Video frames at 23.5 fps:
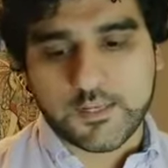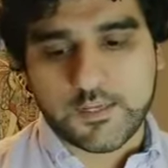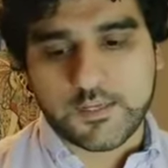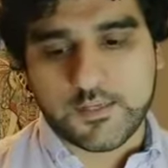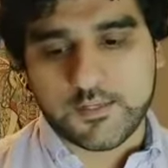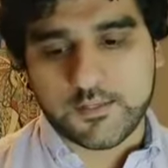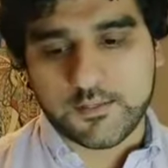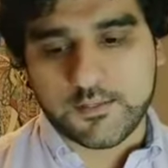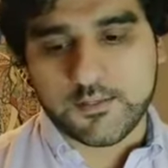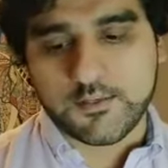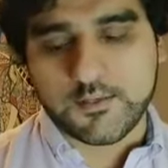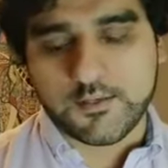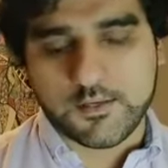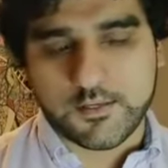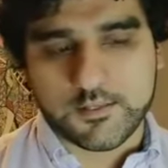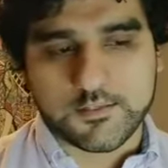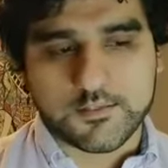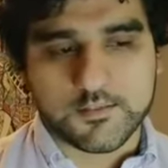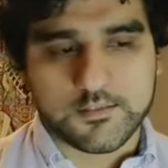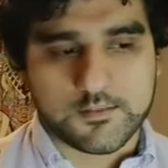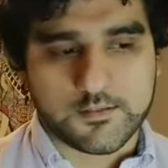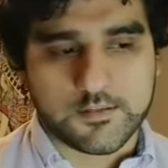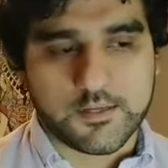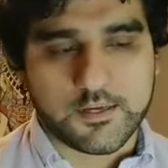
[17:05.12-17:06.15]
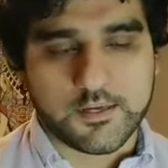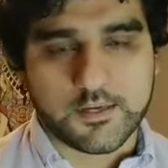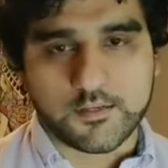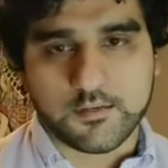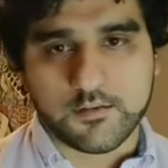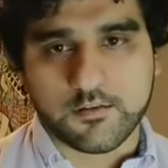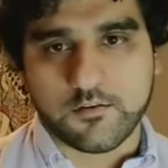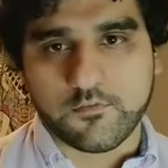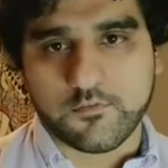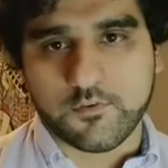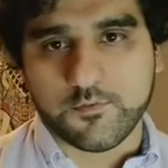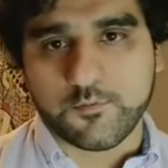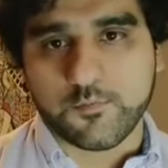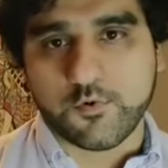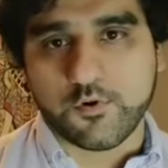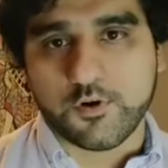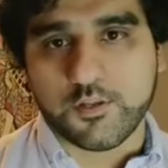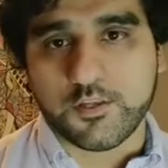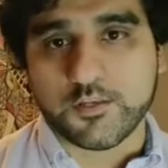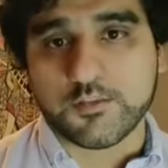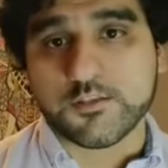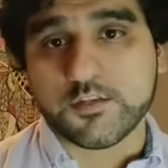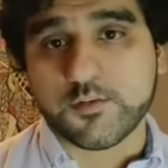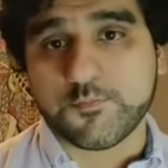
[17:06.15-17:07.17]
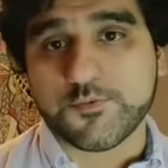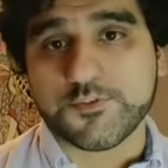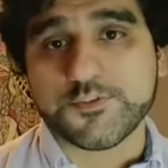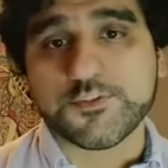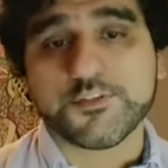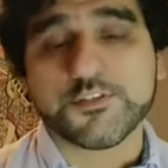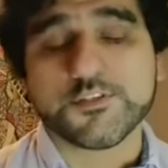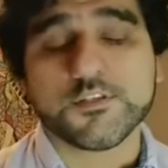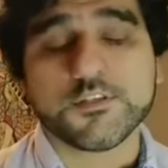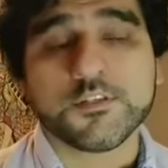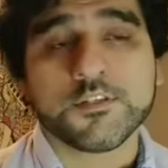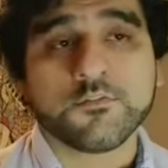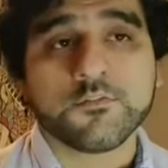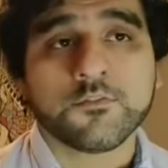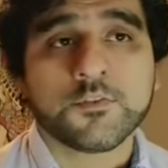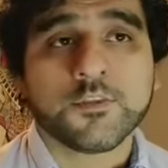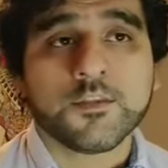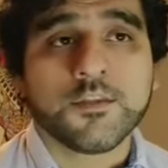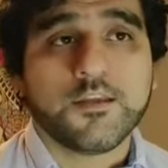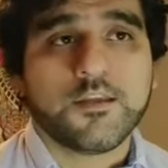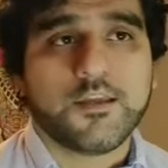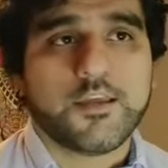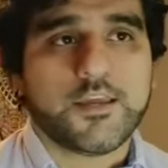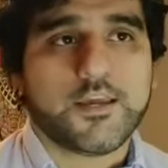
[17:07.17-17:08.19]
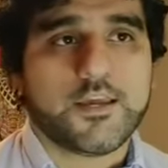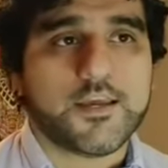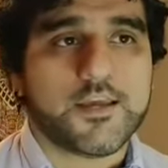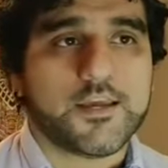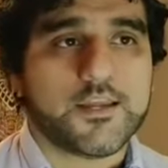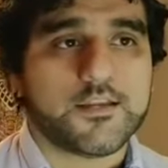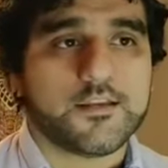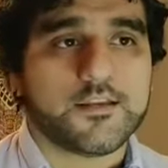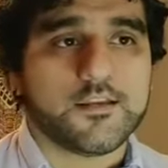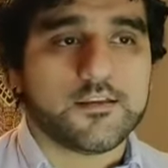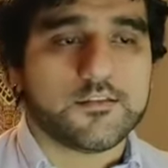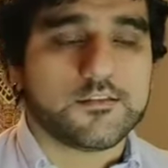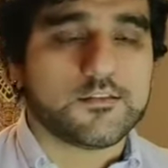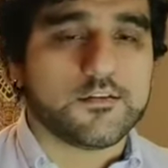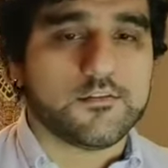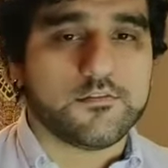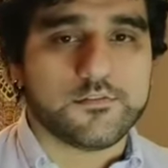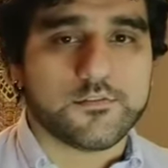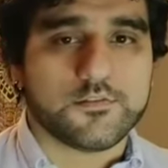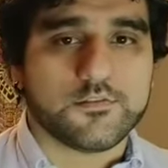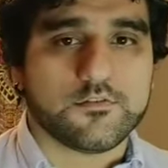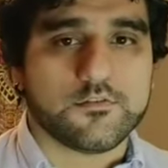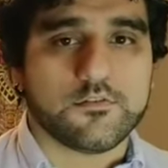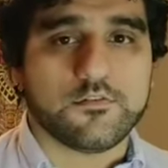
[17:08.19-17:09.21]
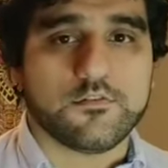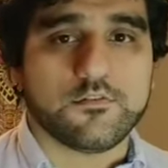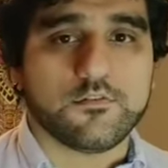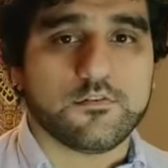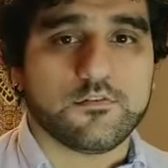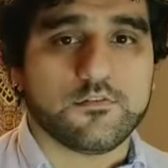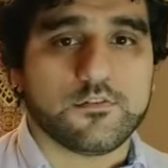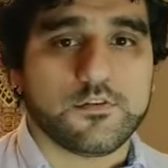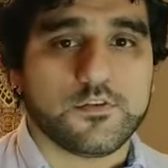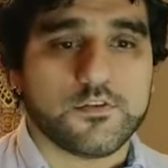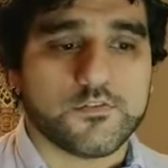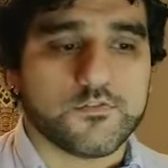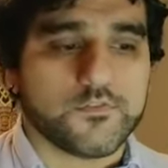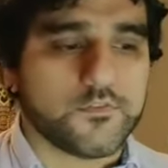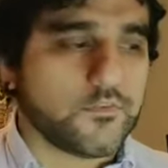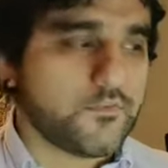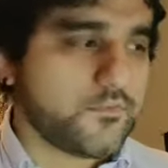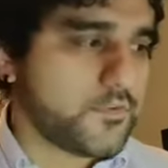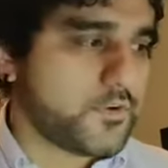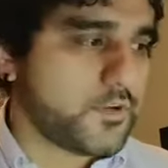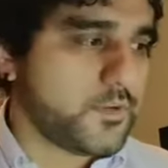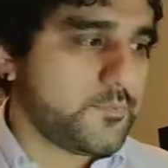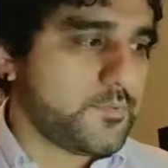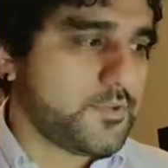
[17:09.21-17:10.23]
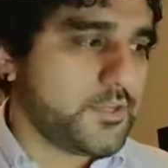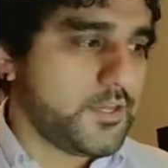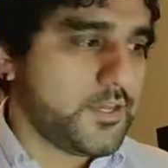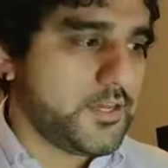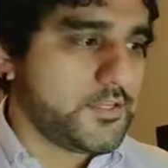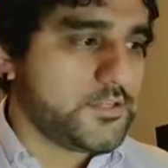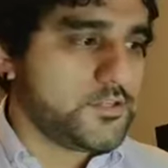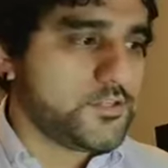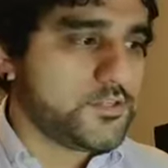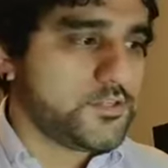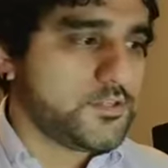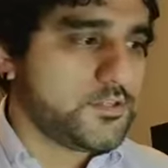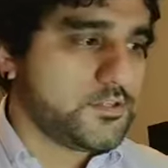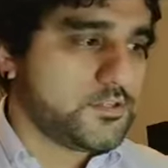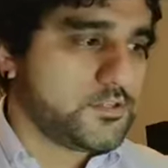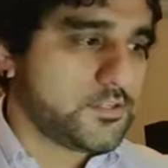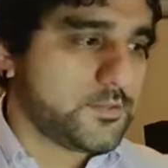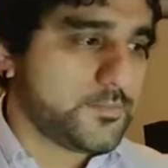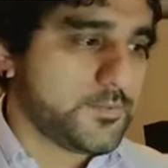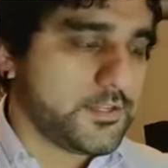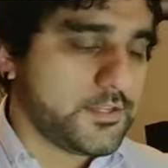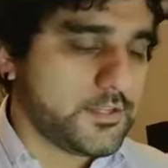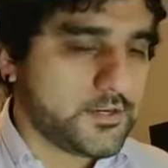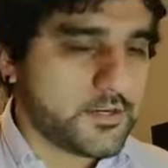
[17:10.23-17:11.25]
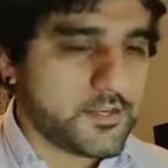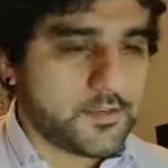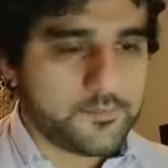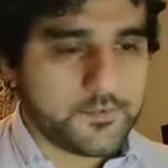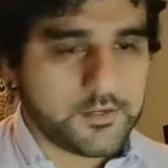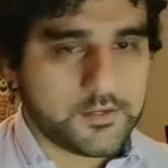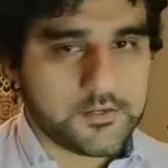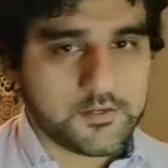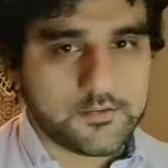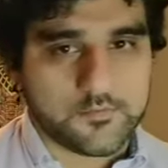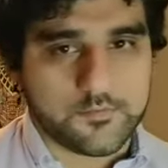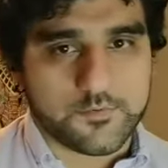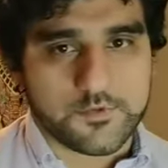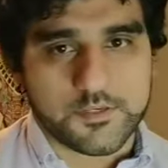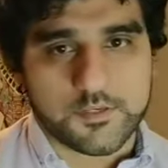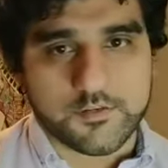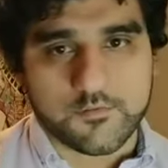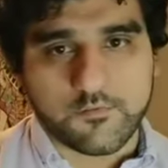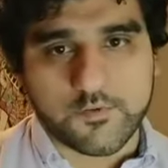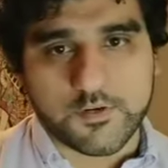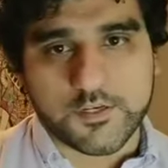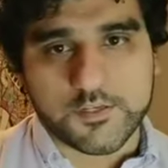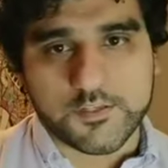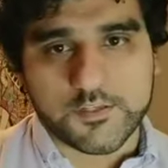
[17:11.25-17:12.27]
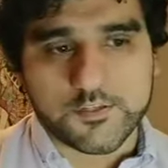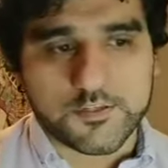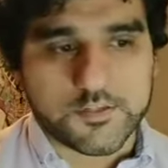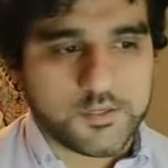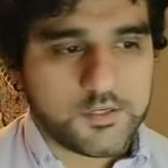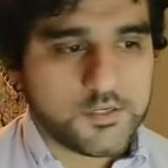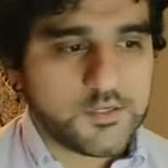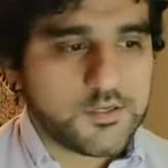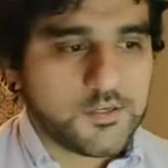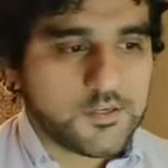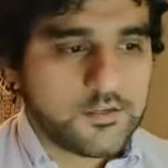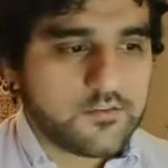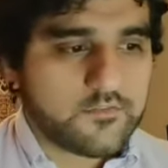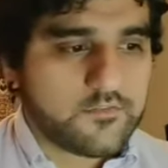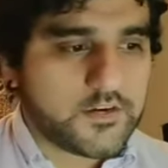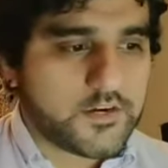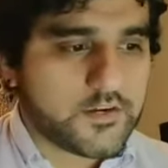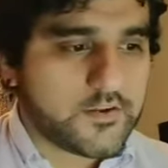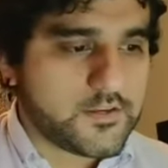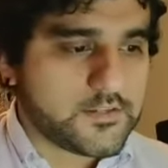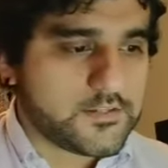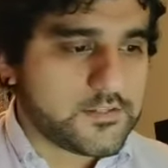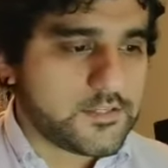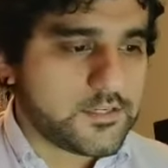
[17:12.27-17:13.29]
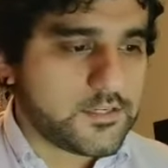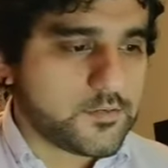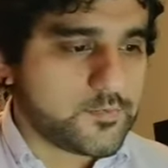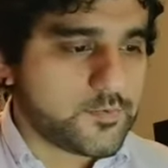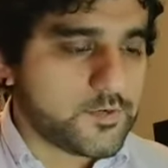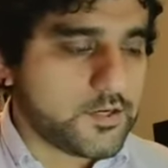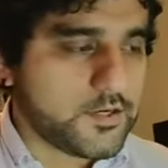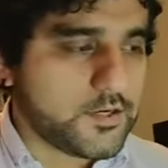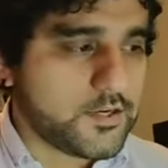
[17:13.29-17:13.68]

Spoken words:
it hits like over boiling temperatures. And it's also useful for the pH stability because we reach very acidic